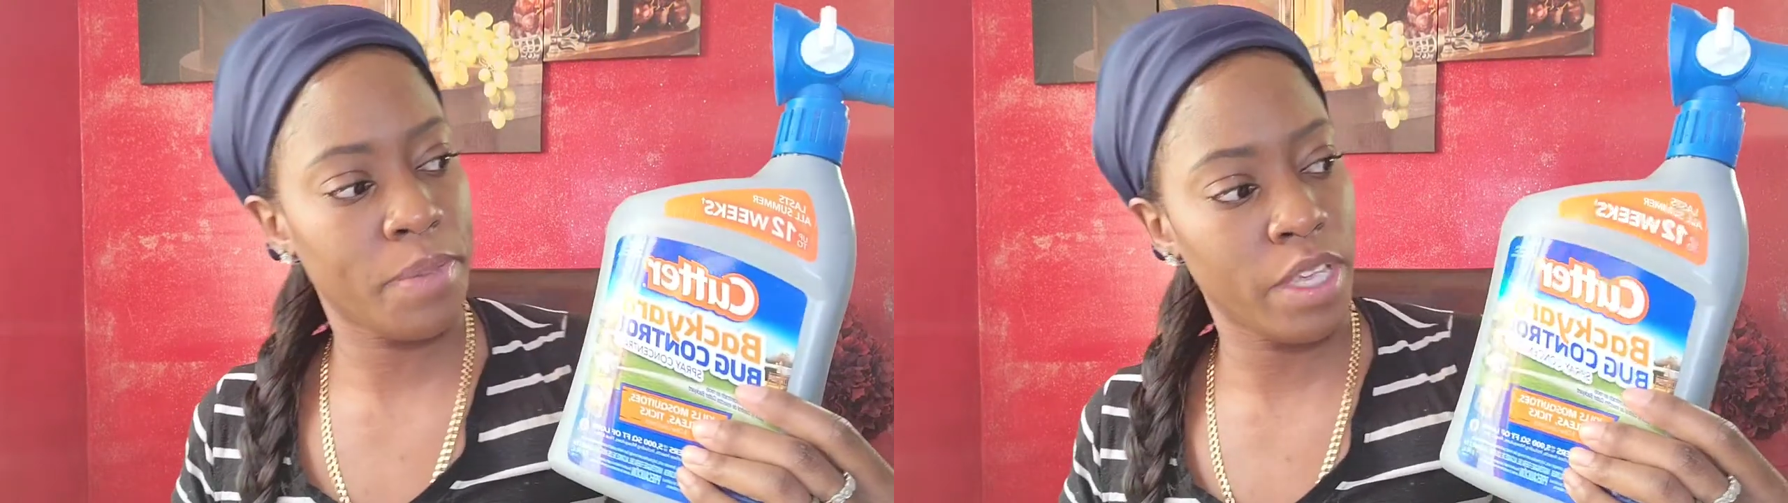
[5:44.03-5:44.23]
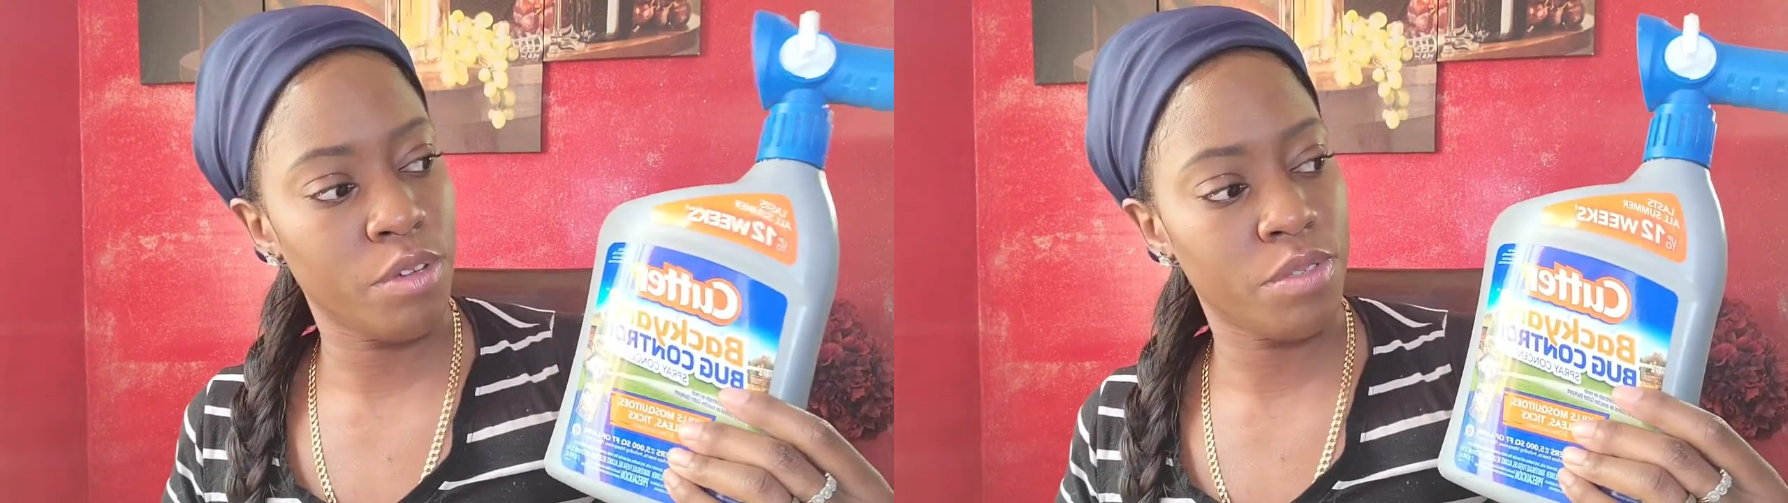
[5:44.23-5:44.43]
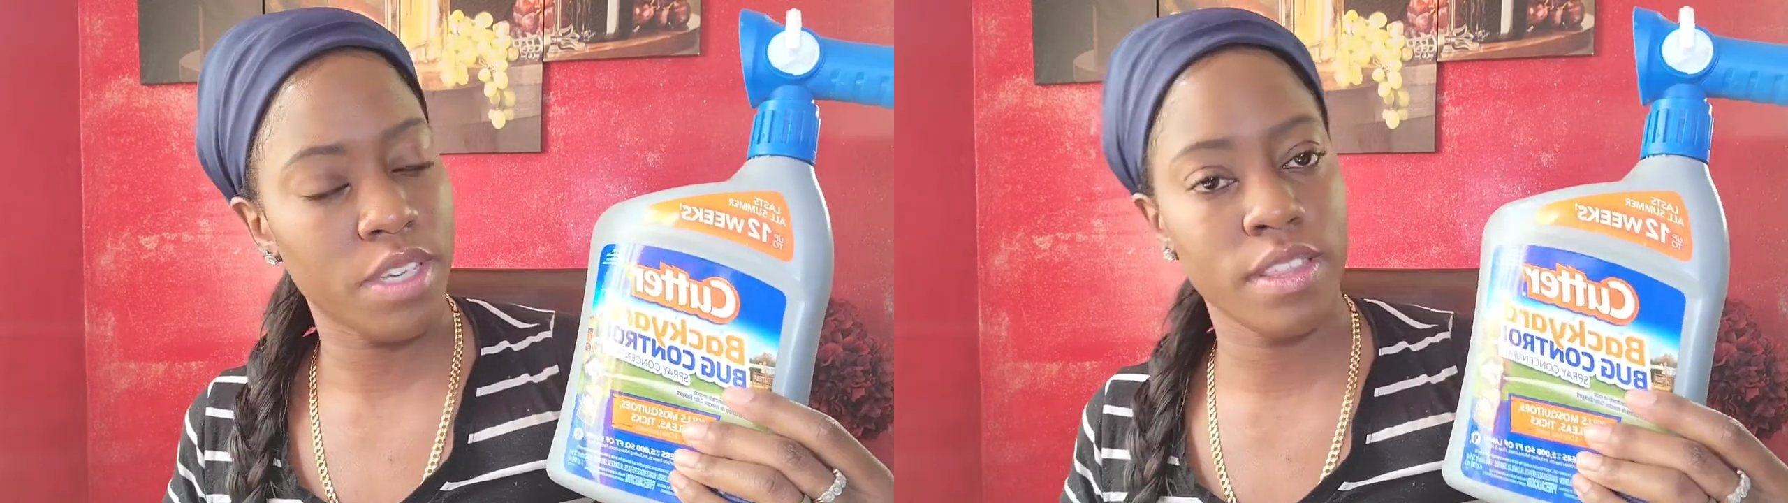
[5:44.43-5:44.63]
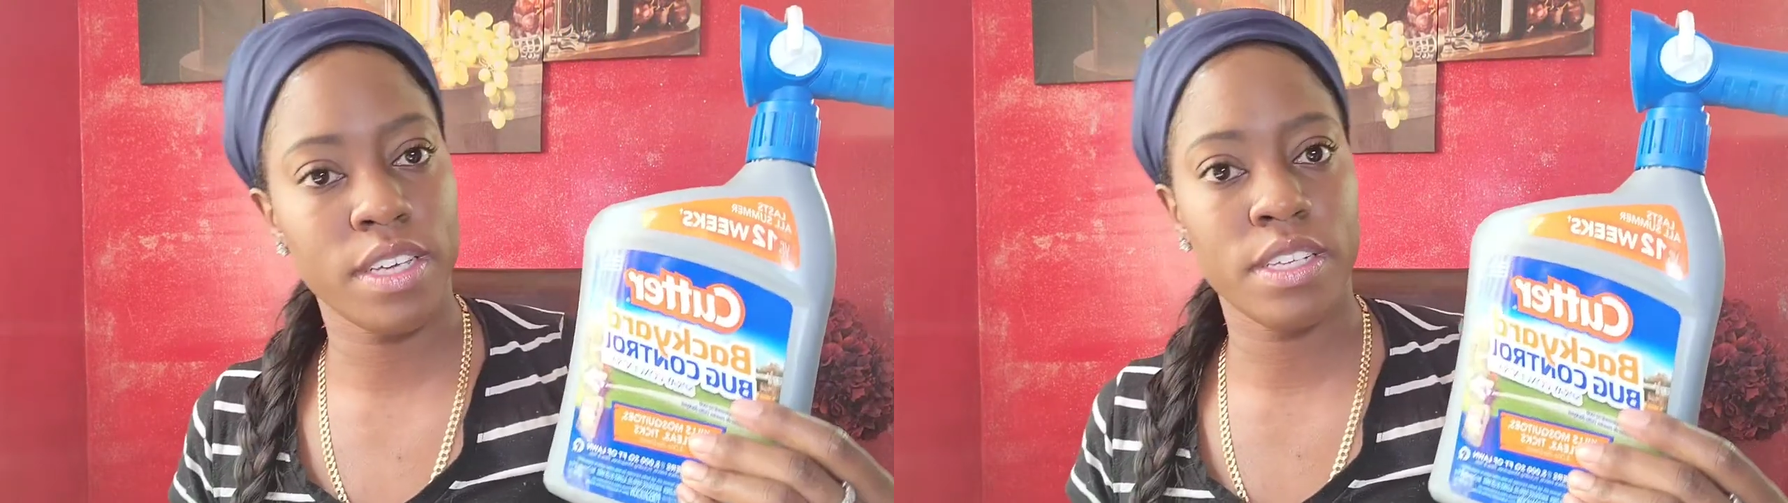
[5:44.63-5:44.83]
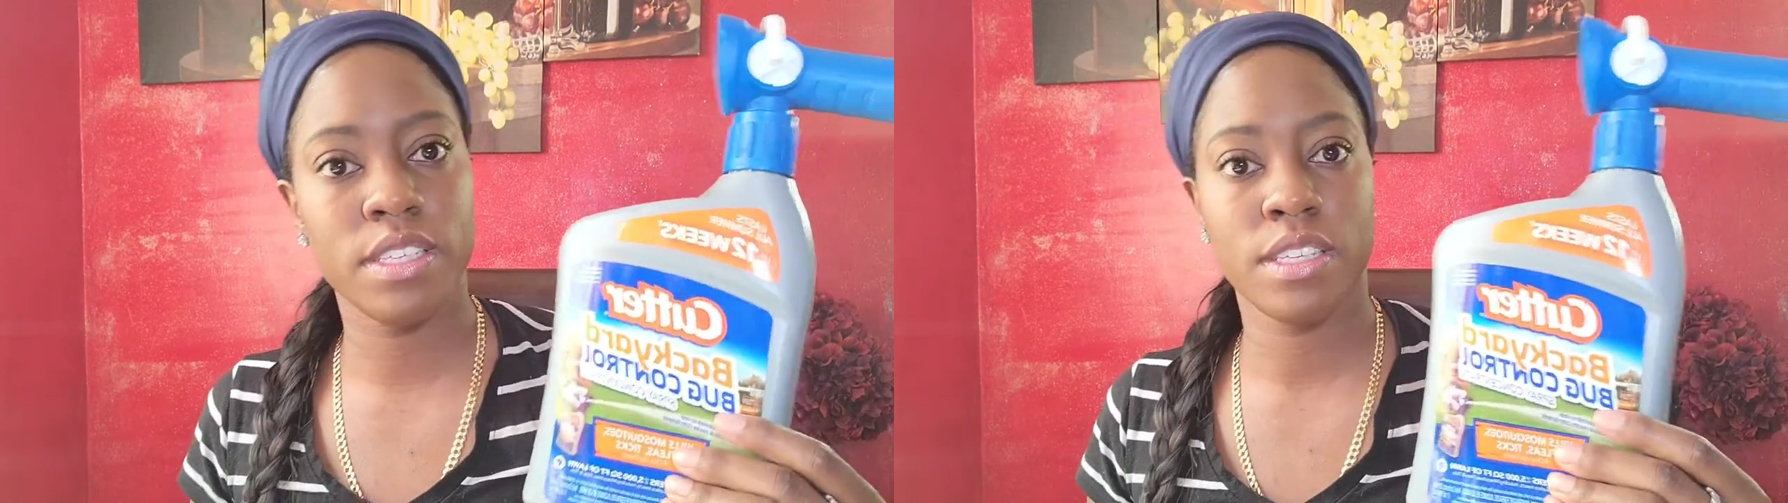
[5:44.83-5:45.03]
be using
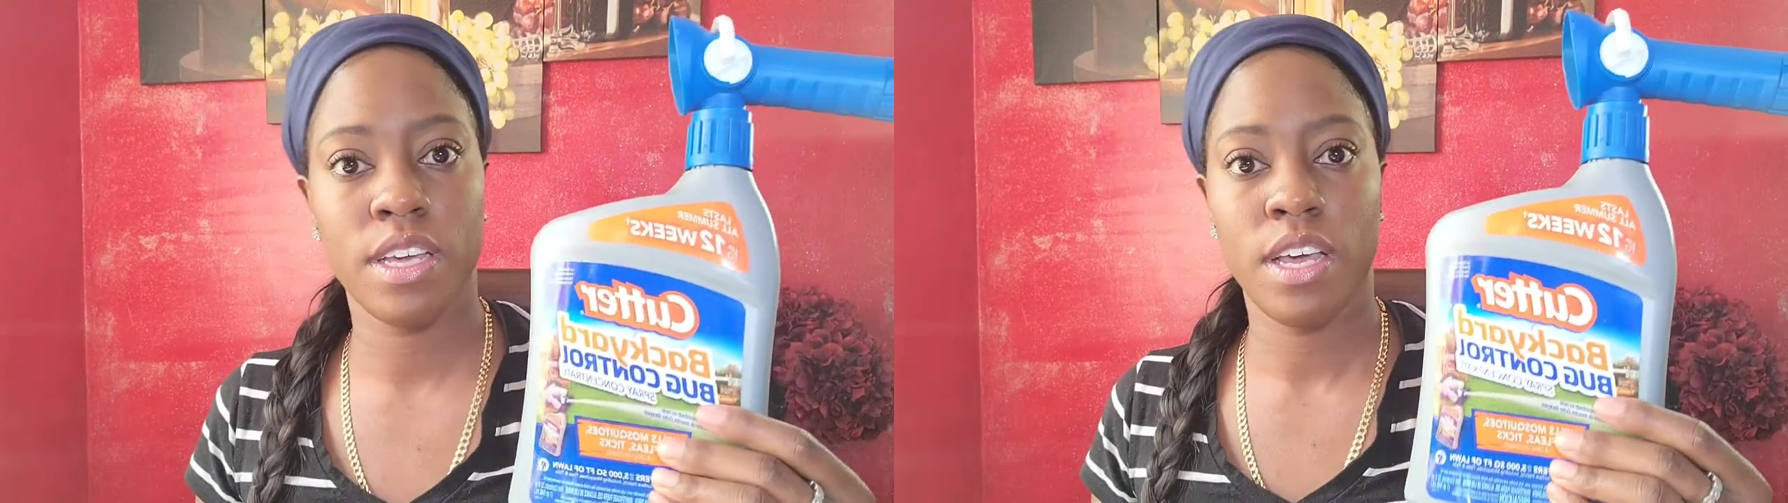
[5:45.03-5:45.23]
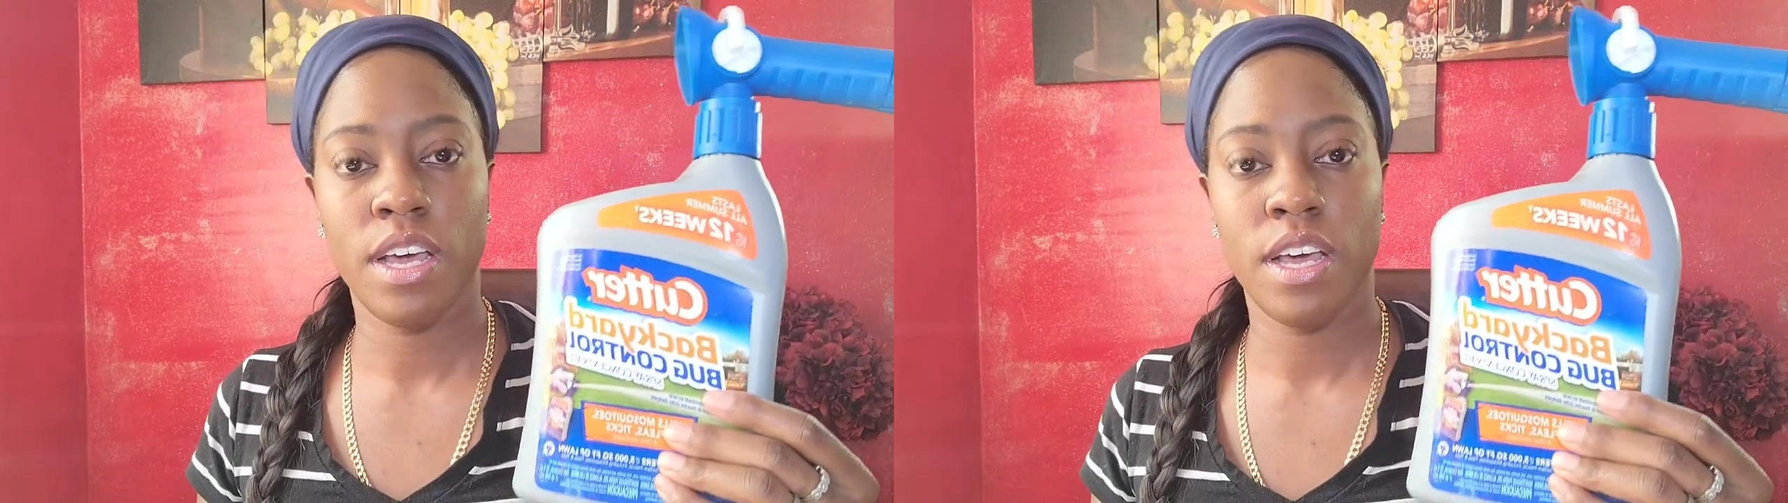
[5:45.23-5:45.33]
this